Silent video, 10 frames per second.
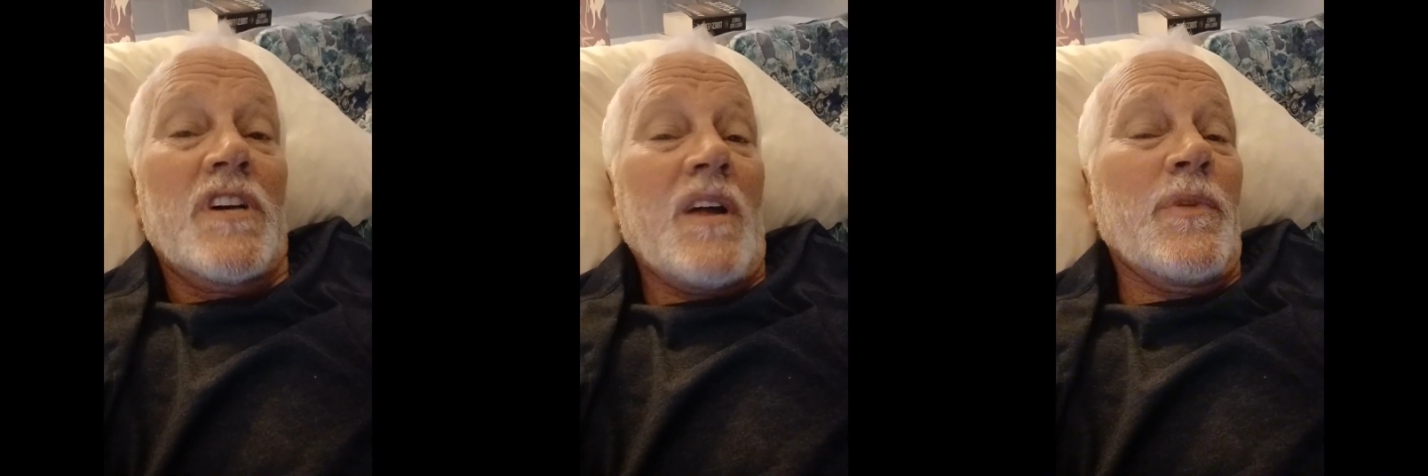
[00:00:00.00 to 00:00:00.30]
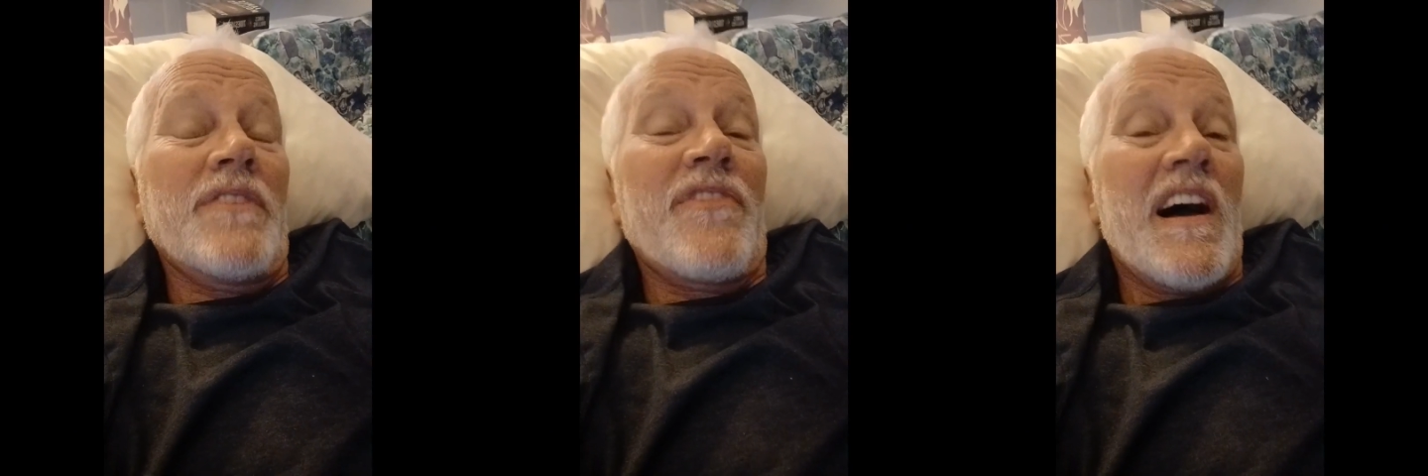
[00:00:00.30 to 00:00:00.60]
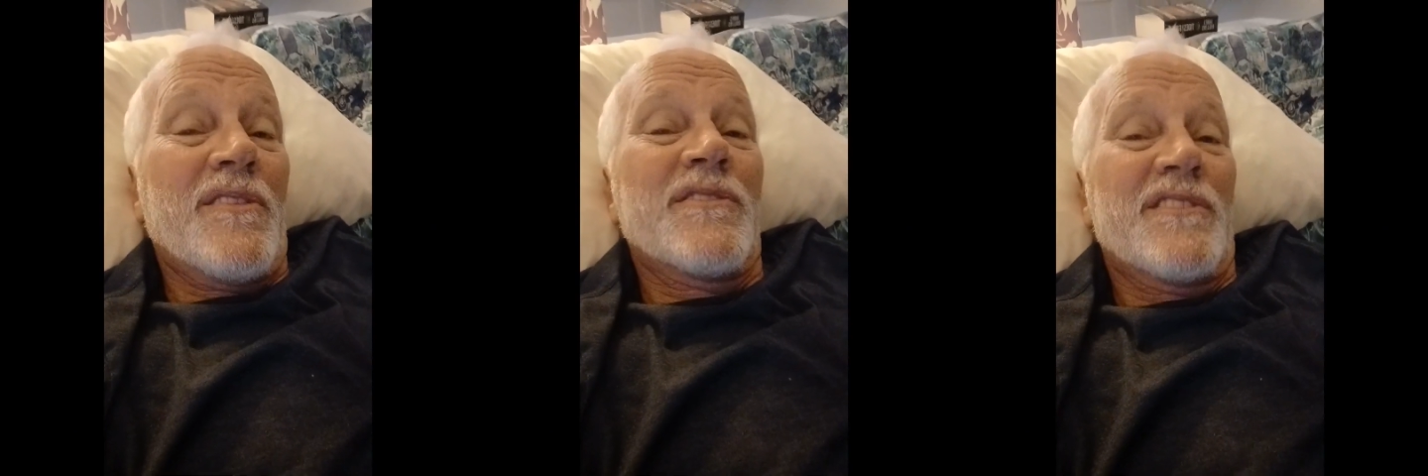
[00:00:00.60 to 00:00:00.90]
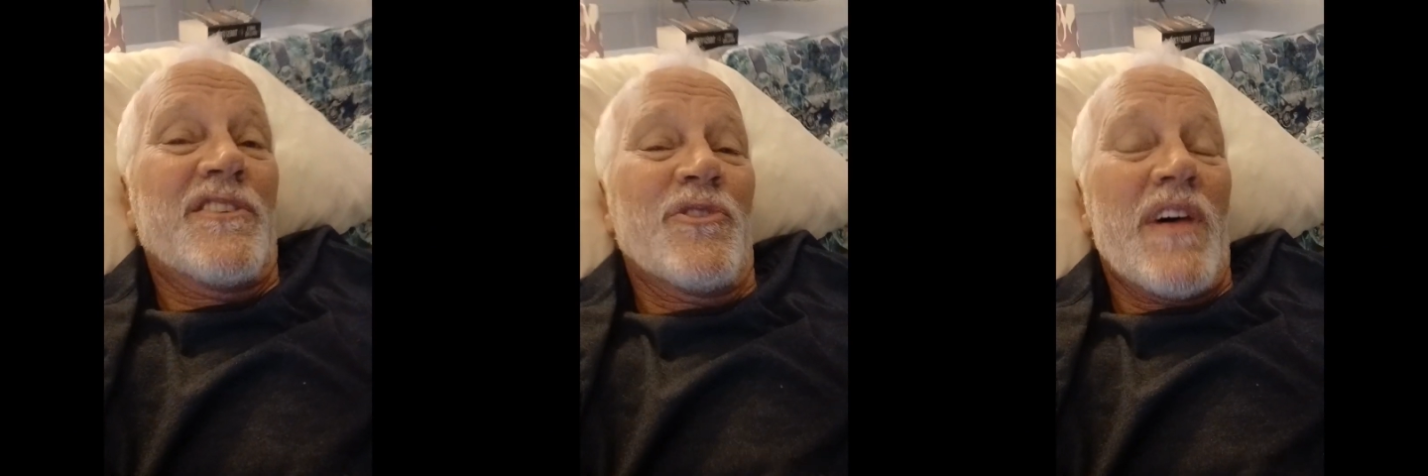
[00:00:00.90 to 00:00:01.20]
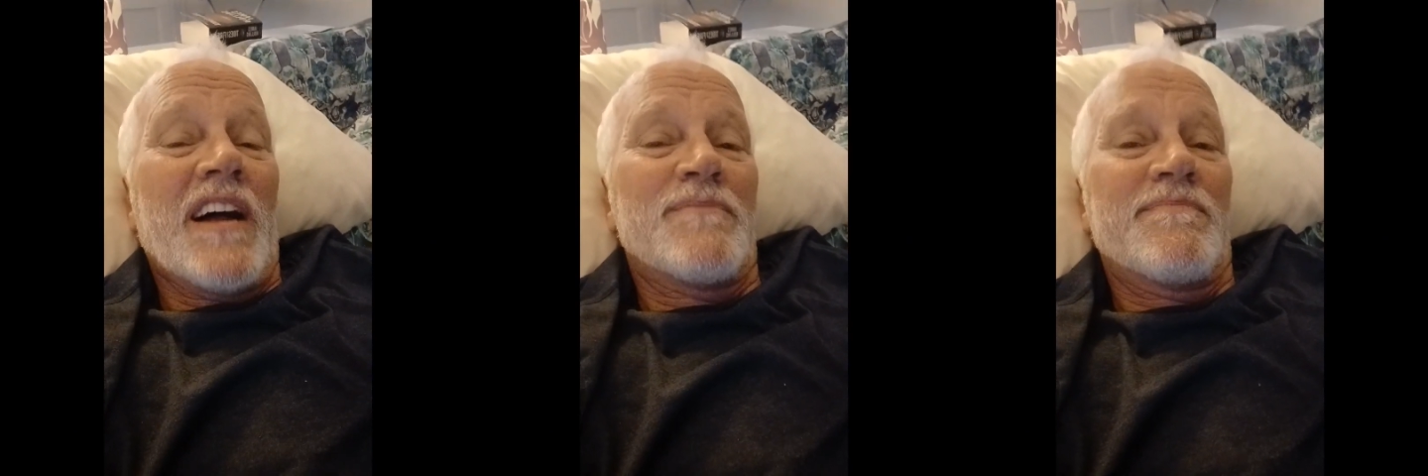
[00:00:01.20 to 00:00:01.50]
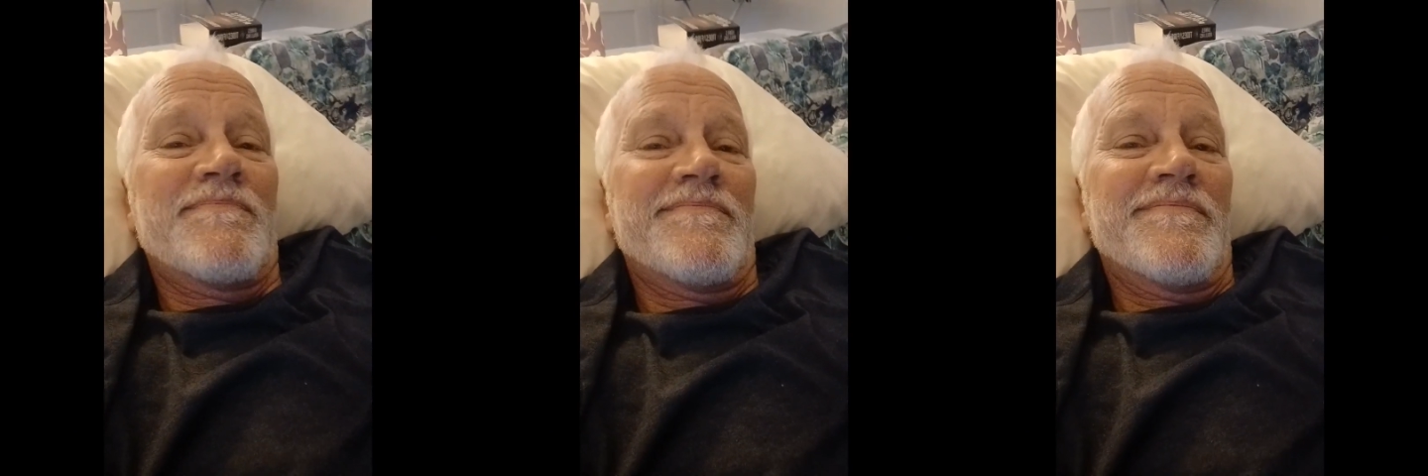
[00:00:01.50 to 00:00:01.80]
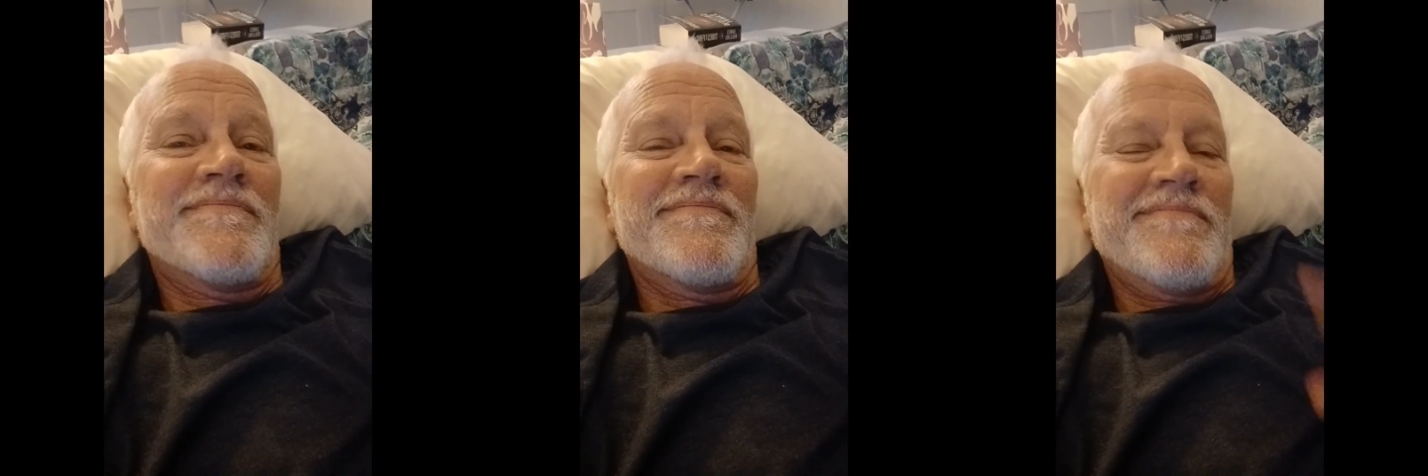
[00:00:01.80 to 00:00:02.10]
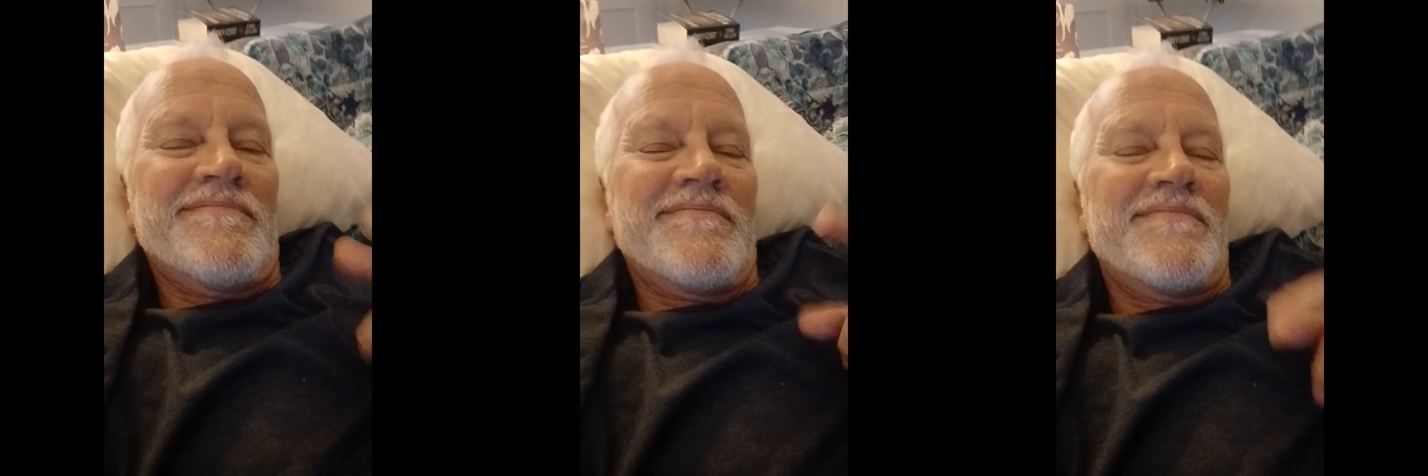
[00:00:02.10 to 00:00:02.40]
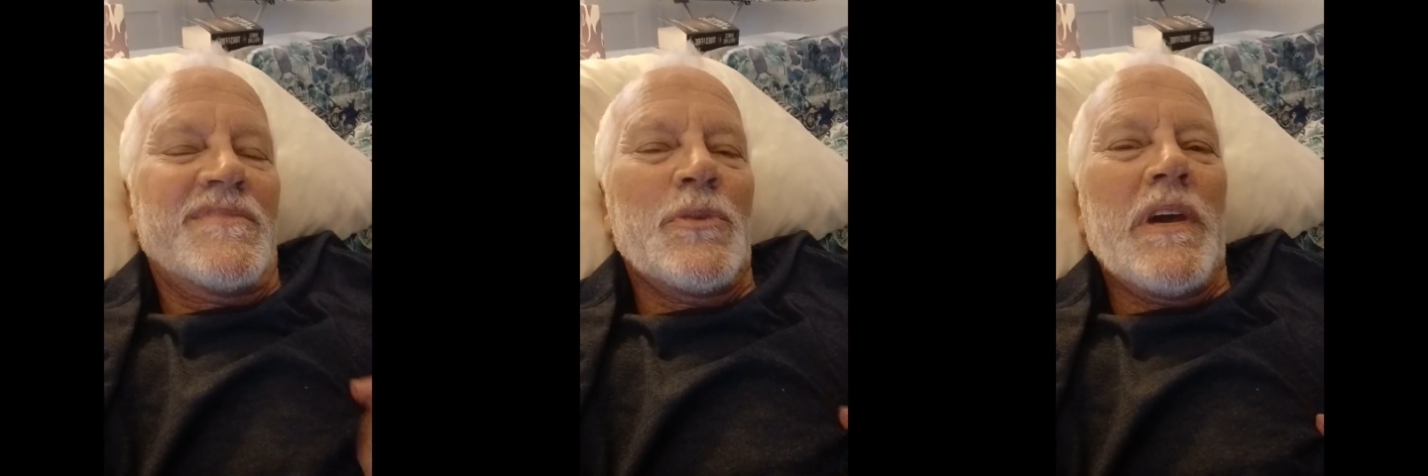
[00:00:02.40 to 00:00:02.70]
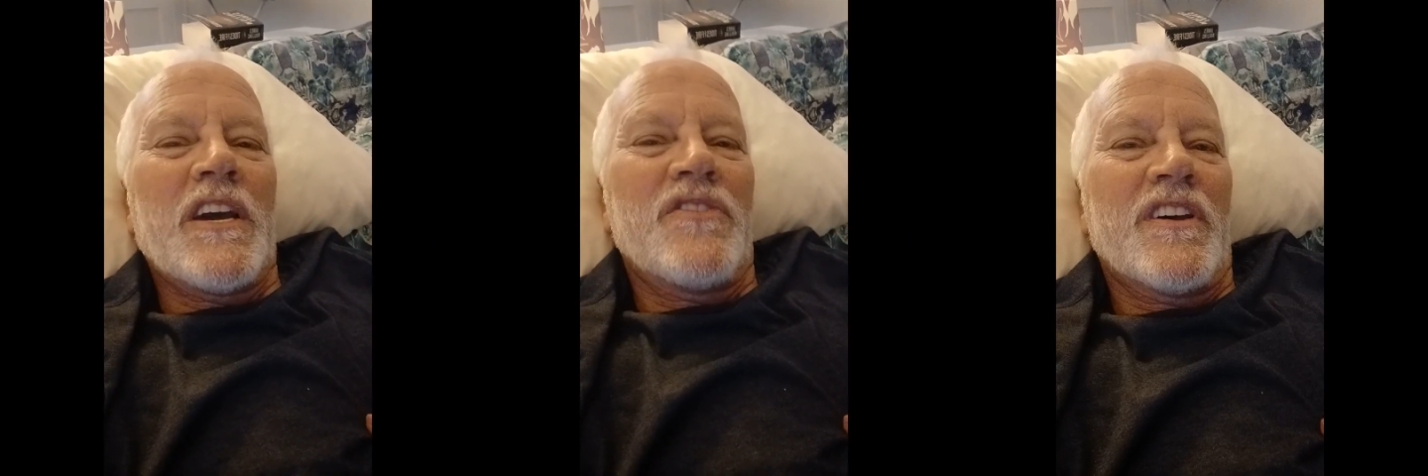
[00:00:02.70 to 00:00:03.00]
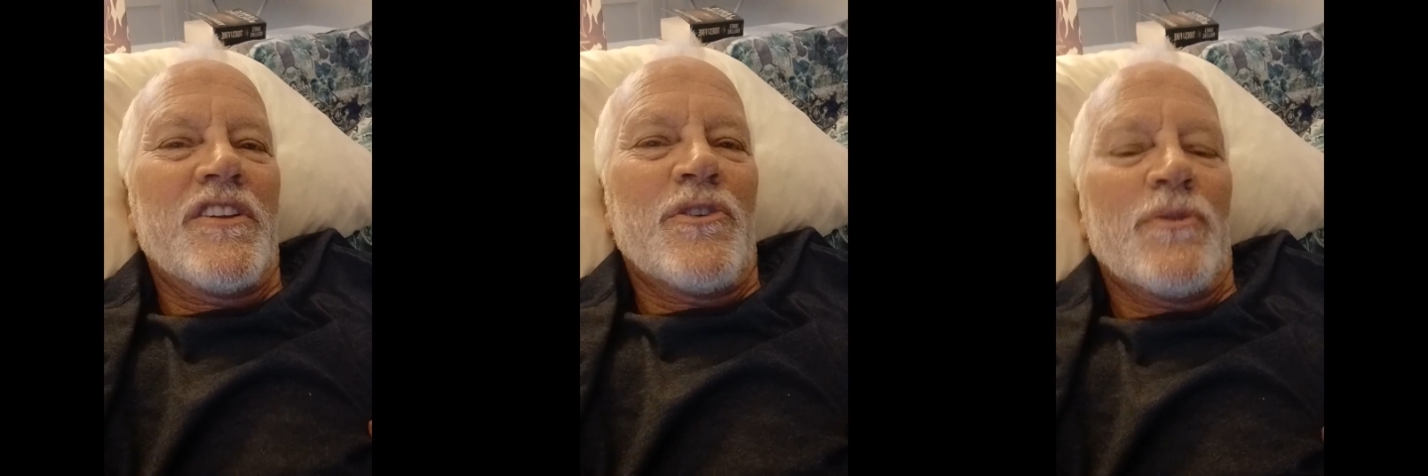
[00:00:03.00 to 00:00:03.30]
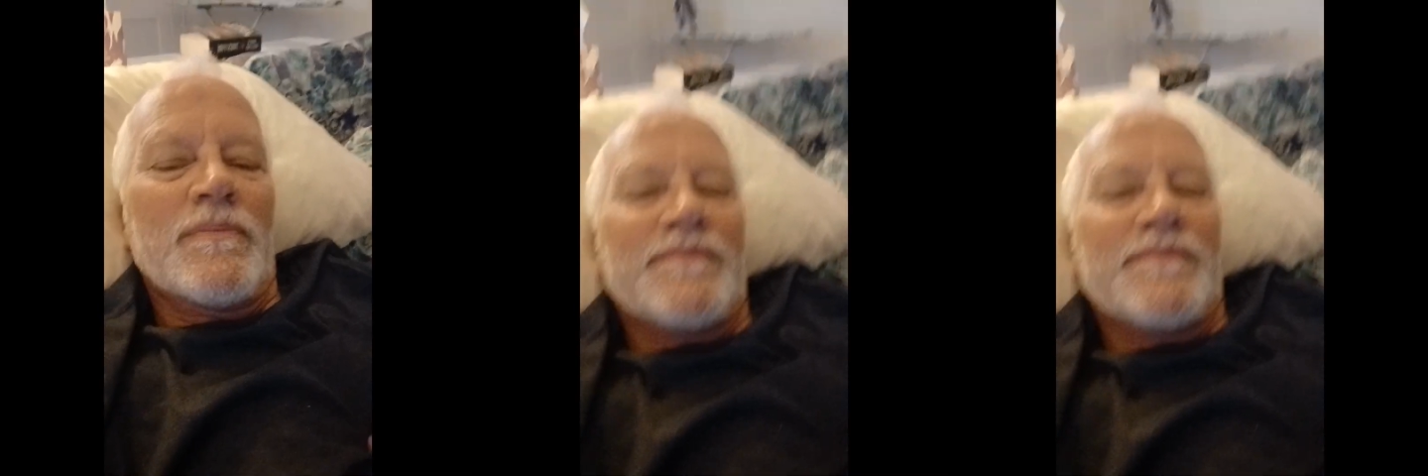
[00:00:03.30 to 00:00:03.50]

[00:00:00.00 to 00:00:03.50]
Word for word: you got to be a father to do that. To be continued.